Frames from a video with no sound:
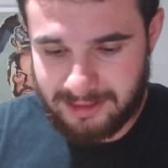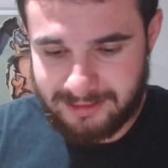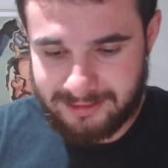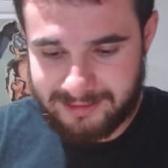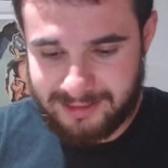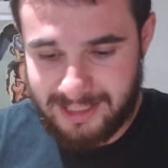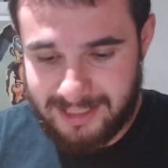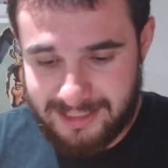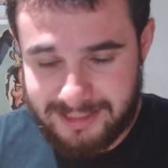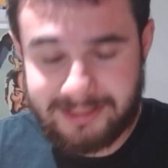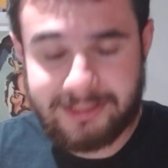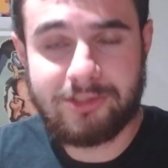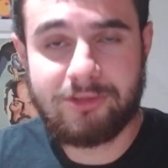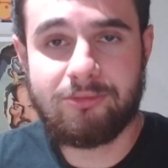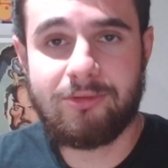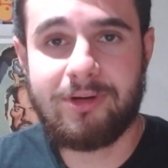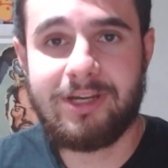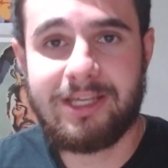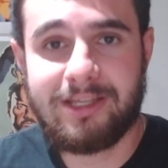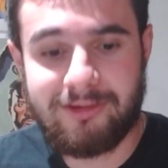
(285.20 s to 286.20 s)
takes
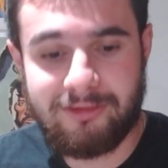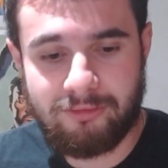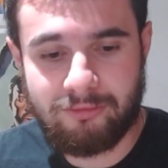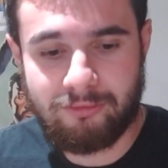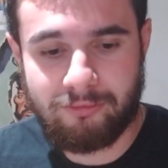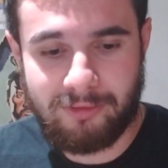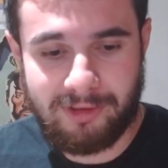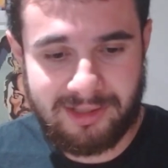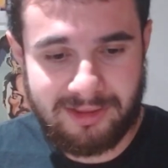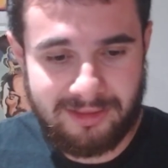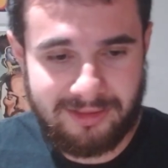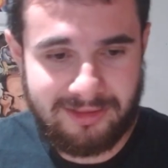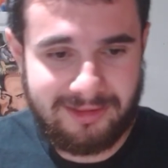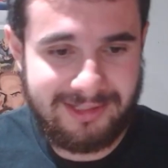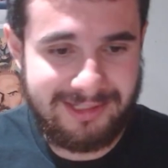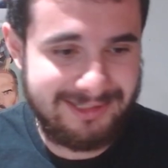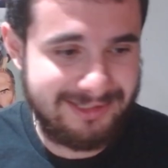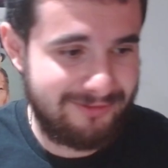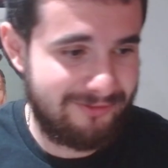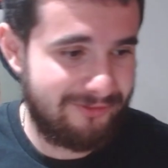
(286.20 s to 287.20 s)
you in with
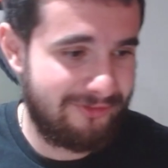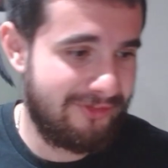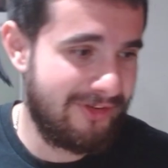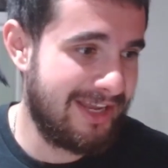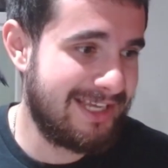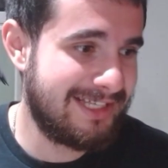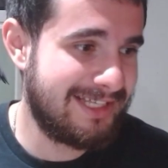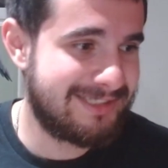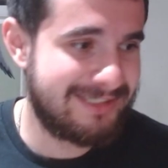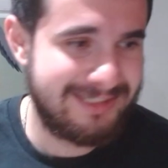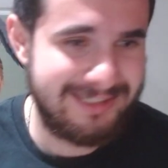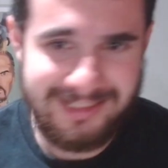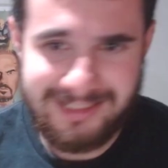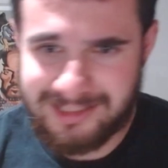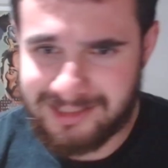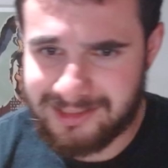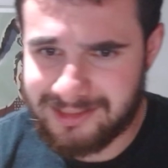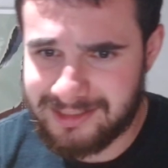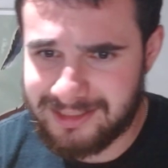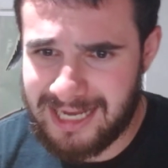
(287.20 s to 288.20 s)
these
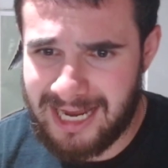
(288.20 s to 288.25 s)
fancy,